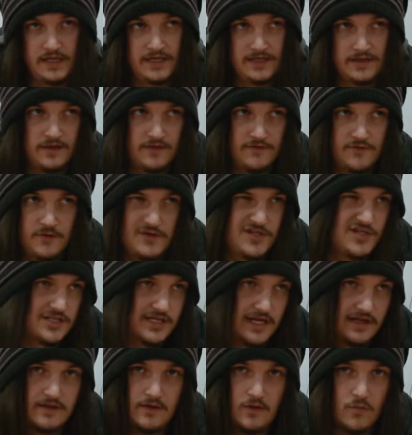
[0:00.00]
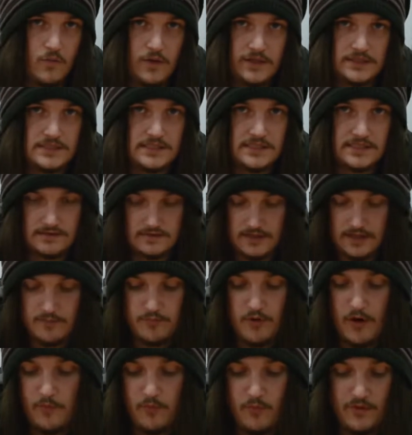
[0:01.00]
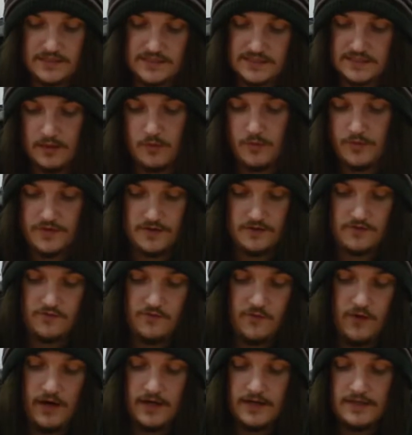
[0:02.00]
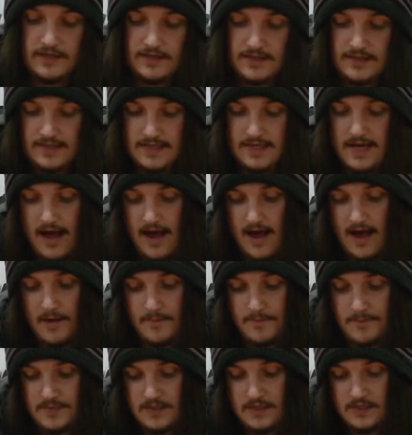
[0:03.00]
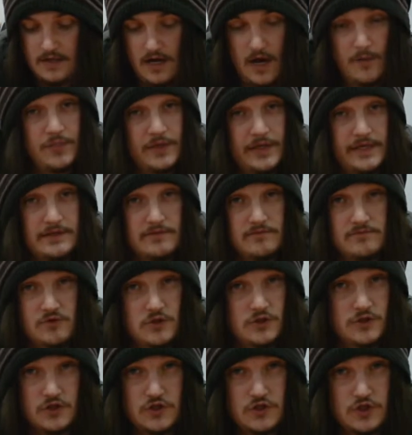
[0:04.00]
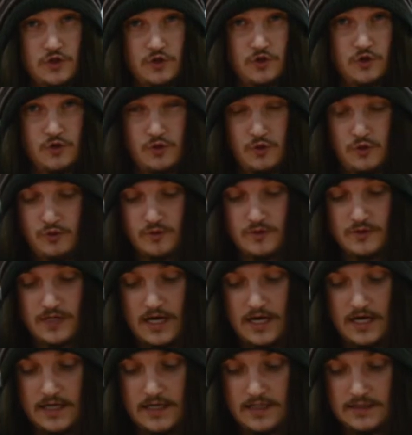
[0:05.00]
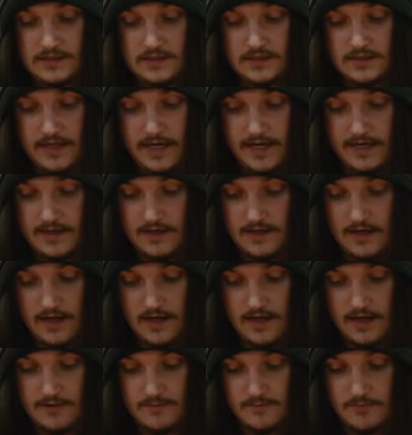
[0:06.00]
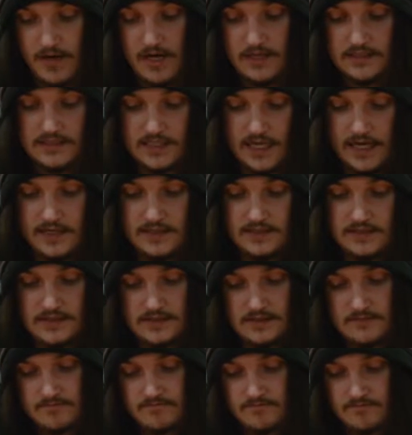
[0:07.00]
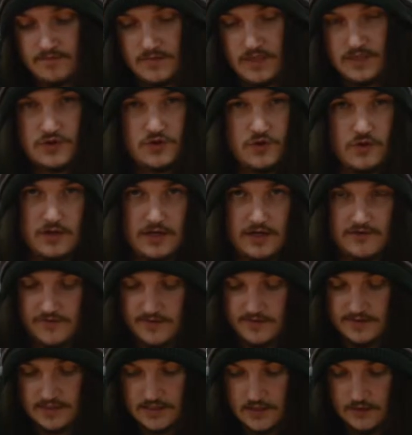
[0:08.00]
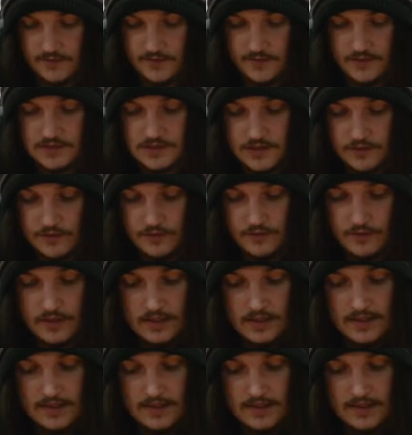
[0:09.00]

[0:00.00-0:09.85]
Like if you just get that pop 1 Cell with it's fine. I play just the 2 Masked Saiyans. They're strong enough itself at 2.